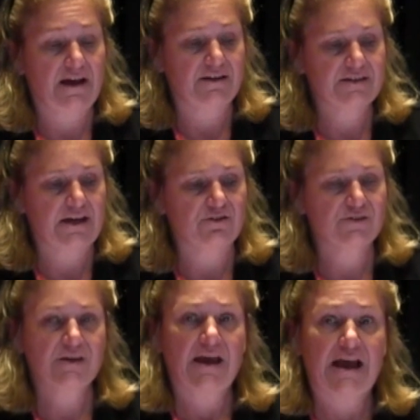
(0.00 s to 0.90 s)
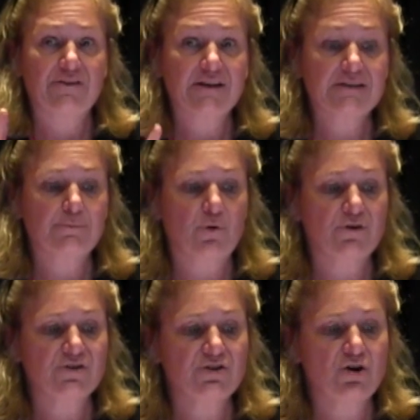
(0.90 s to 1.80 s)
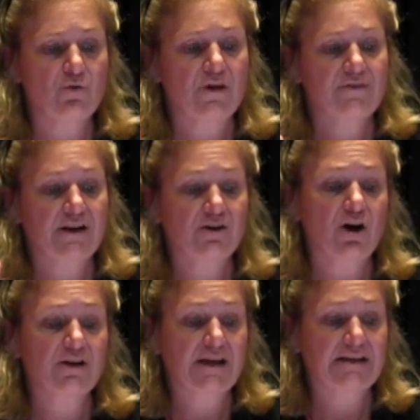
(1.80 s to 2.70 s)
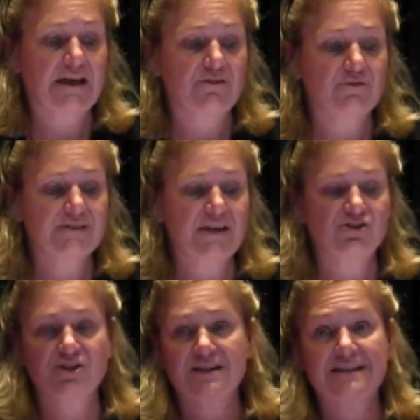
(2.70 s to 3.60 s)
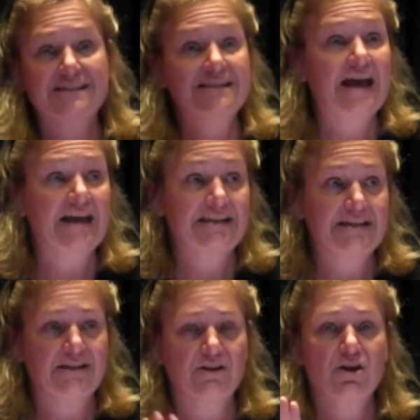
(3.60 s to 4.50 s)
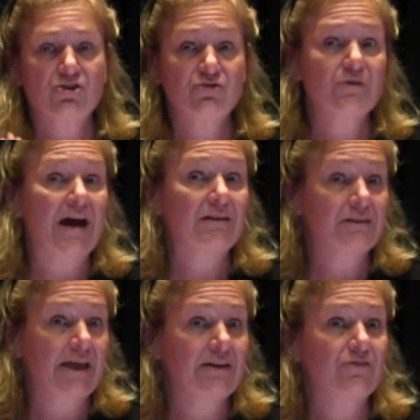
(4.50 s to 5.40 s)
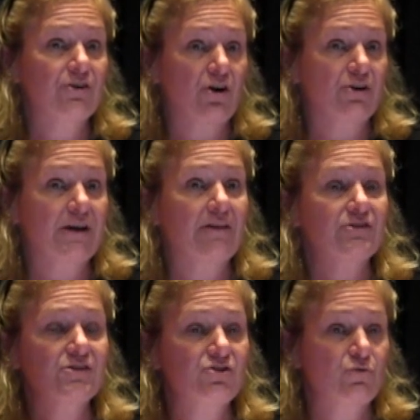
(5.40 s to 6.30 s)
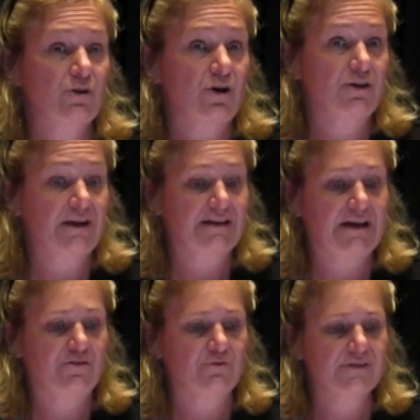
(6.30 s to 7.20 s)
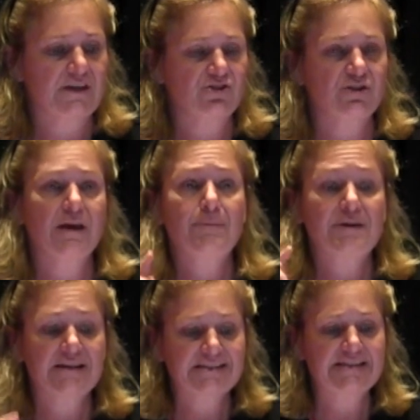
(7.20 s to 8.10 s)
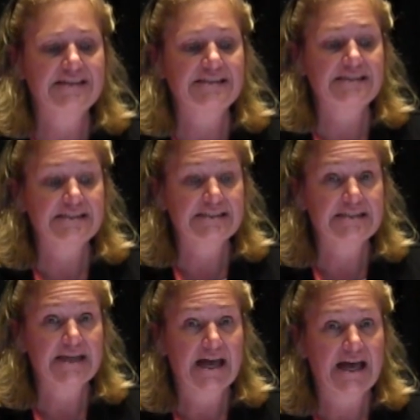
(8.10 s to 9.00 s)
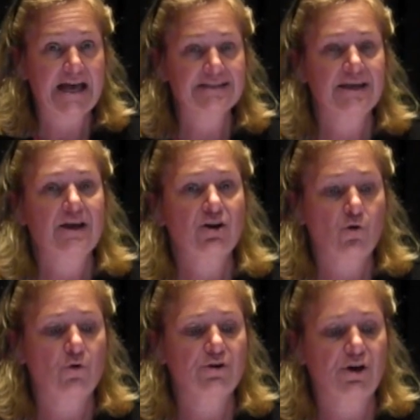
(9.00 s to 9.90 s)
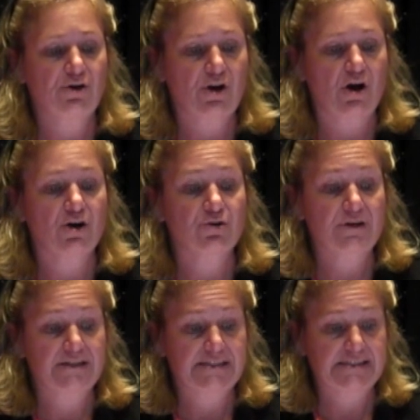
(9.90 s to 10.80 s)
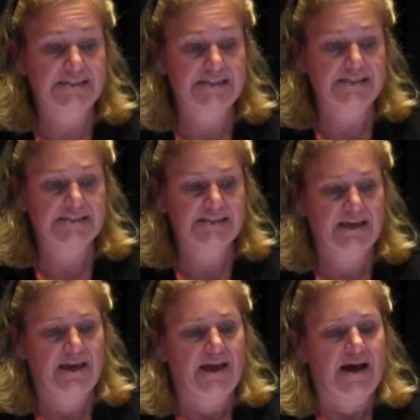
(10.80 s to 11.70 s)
titers. I think it's important to note that a cardiac catheterization is not needed. Do not let the cardiologist do a cardiac catheterization because this is not coronary artery disease.